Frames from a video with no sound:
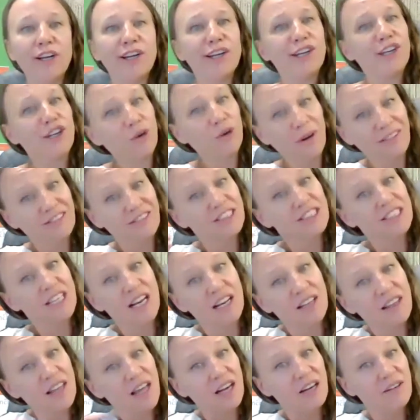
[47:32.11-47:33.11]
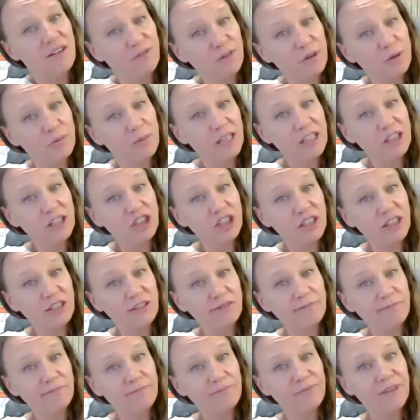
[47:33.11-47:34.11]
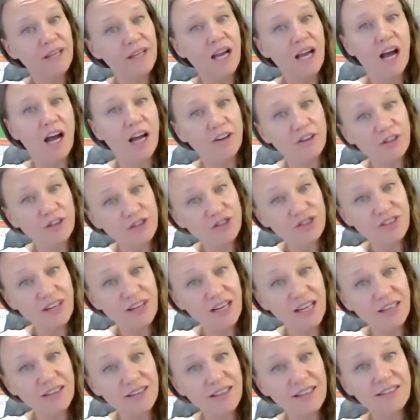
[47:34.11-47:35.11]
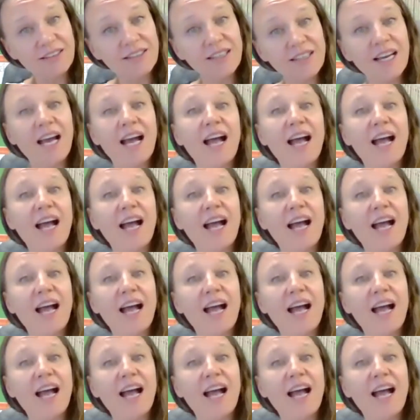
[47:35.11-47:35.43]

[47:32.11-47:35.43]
you have to take that information, understand it,